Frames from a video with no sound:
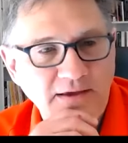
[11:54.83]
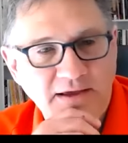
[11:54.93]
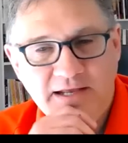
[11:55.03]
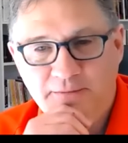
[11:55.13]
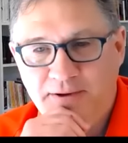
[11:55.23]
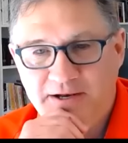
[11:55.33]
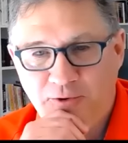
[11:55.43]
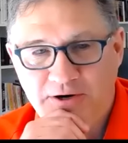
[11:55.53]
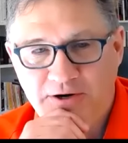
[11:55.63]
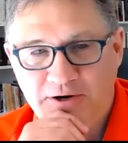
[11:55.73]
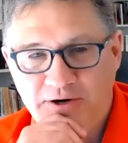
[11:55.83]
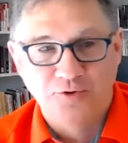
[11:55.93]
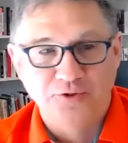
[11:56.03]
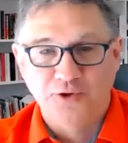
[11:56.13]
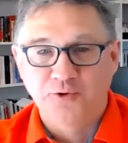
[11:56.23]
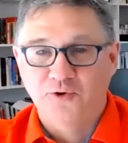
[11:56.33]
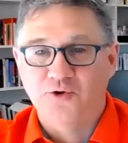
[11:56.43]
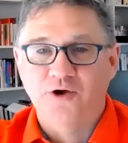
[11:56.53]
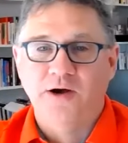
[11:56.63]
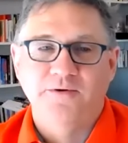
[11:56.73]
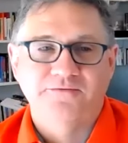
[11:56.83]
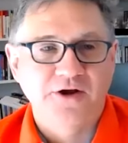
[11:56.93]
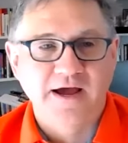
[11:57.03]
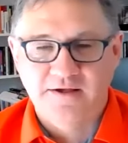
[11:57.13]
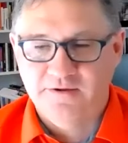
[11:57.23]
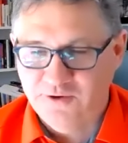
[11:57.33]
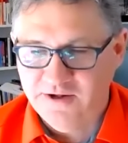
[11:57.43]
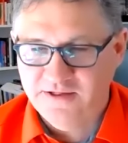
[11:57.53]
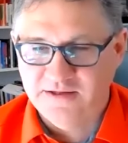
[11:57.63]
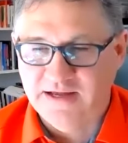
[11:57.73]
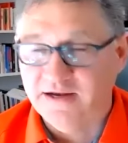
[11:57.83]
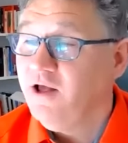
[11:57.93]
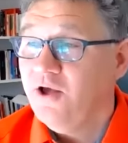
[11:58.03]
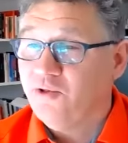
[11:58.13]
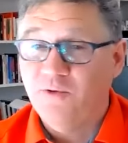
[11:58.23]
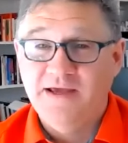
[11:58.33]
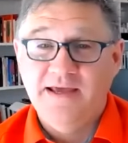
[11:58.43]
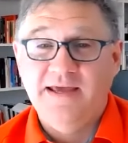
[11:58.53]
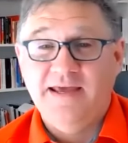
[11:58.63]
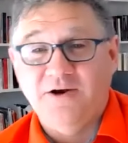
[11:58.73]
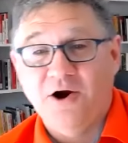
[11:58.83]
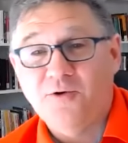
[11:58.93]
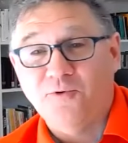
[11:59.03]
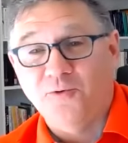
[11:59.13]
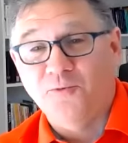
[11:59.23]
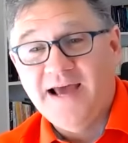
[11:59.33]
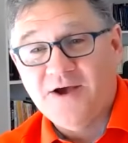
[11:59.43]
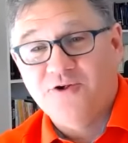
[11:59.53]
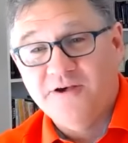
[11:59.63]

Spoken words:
independent organizations to do a good job of tracing that. So in our world, we actually have